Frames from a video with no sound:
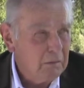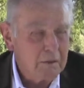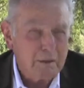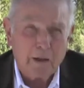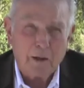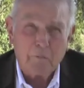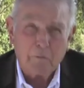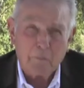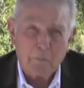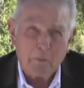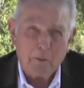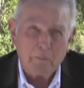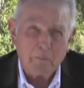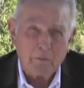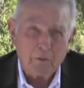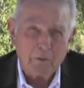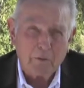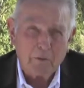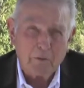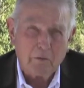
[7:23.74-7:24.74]
Can't
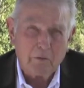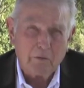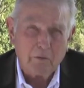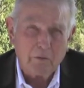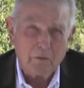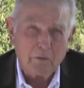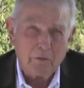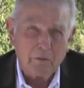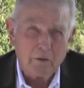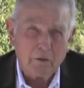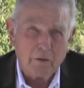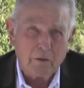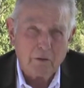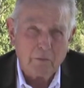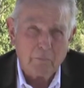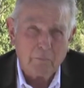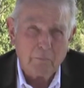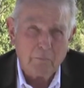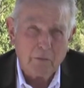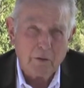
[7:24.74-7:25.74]
remember the third year,
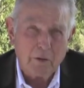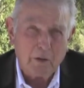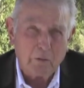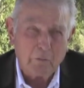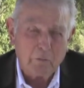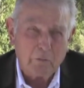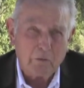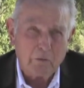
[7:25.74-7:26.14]
but it